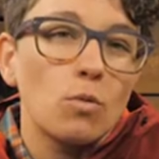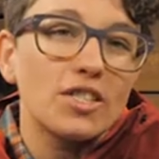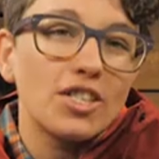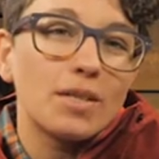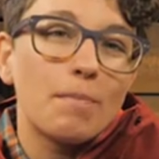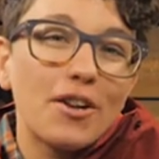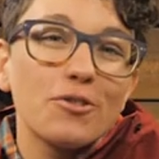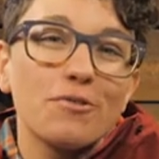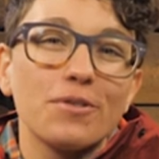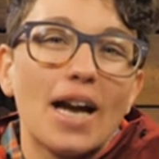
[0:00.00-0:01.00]
which is
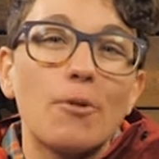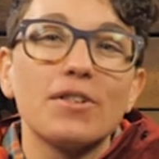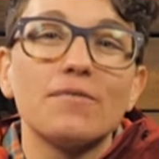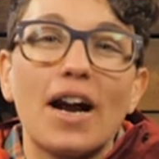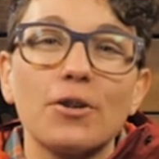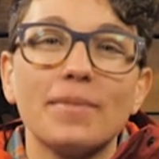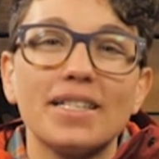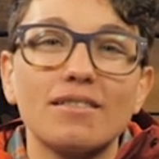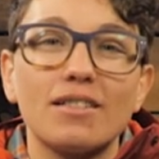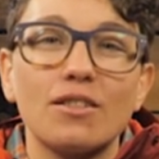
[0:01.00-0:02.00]
better for our
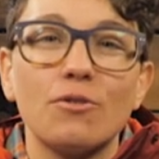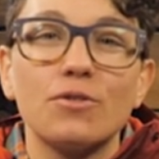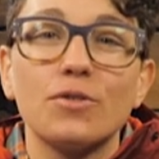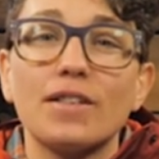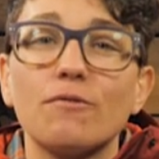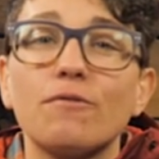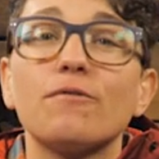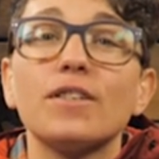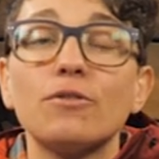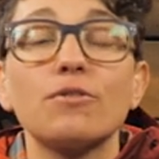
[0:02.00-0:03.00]
environment so you can
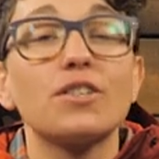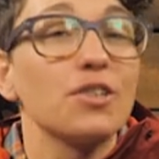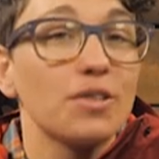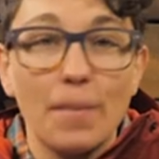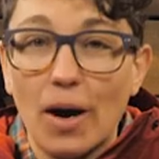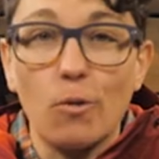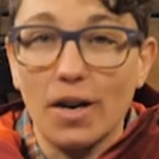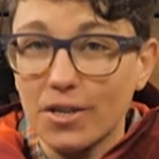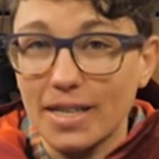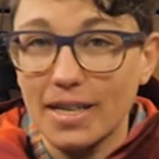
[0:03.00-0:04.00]
feel good about
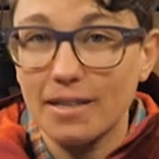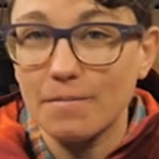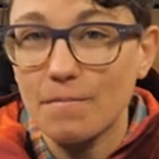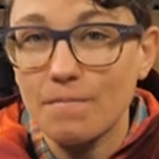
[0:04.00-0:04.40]
wearing it.